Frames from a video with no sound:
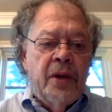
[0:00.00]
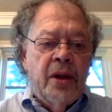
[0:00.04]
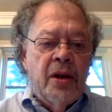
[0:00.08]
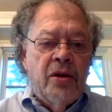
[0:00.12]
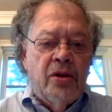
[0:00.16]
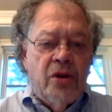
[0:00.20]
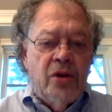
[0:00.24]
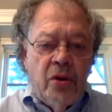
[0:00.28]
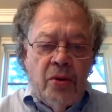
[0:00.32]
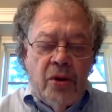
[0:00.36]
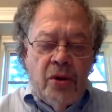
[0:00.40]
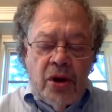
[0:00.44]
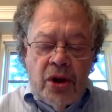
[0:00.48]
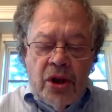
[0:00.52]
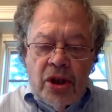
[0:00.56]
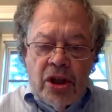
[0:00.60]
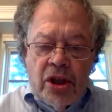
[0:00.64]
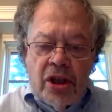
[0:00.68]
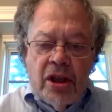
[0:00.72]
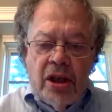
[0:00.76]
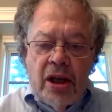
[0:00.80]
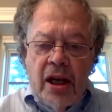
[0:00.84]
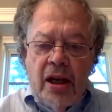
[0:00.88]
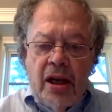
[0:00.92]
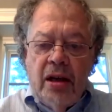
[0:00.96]
So the
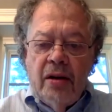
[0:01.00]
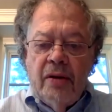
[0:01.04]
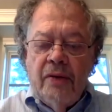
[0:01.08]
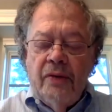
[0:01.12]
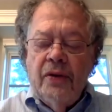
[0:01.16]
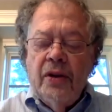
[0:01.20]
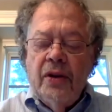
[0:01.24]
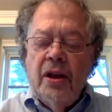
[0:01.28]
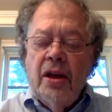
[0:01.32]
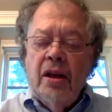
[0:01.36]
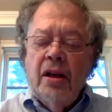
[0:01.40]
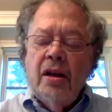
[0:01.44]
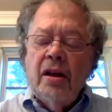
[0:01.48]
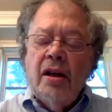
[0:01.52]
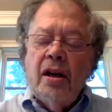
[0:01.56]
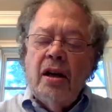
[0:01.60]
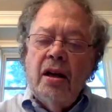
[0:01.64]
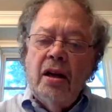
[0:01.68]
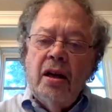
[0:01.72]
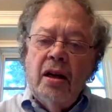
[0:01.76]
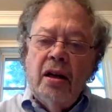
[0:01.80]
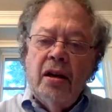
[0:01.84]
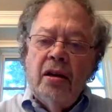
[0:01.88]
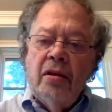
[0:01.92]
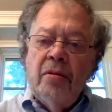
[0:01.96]
state of the
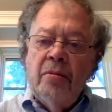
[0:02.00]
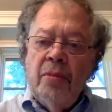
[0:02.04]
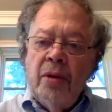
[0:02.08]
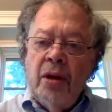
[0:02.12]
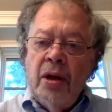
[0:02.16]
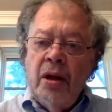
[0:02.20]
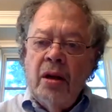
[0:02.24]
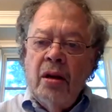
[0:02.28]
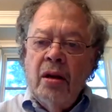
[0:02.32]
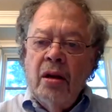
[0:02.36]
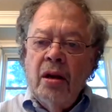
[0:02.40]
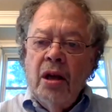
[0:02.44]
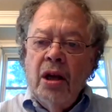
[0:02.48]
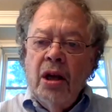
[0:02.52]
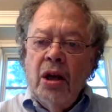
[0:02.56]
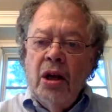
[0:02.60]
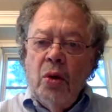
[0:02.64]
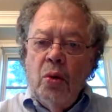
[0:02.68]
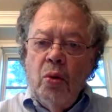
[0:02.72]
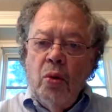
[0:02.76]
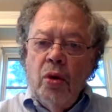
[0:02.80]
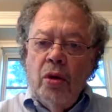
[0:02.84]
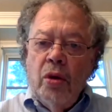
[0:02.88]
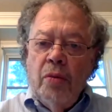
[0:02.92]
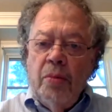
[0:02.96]
economy
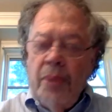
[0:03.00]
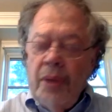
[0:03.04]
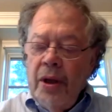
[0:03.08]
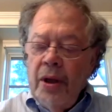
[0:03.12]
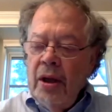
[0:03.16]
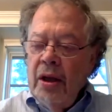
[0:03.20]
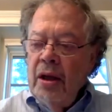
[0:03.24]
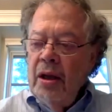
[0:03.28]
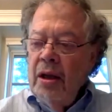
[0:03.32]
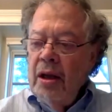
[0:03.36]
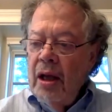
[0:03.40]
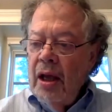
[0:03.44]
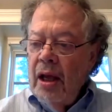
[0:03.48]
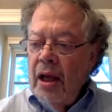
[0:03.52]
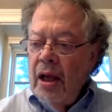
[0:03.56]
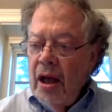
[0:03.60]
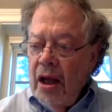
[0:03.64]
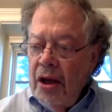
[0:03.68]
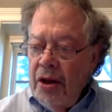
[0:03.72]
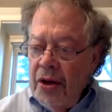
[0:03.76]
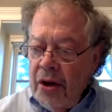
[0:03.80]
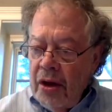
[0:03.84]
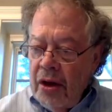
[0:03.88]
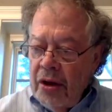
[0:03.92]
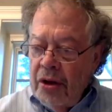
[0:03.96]
will be
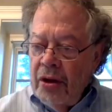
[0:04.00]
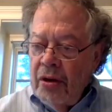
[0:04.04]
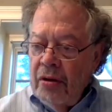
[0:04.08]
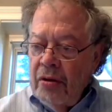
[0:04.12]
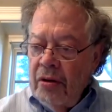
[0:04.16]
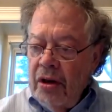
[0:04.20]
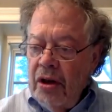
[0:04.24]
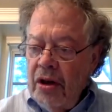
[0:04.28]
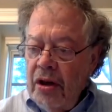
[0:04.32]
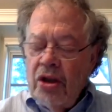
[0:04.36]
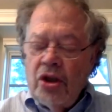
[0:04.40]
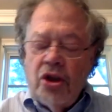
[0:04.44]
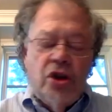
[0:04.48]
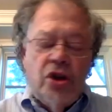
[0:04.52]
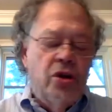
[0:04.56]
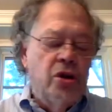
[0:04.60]
another issue.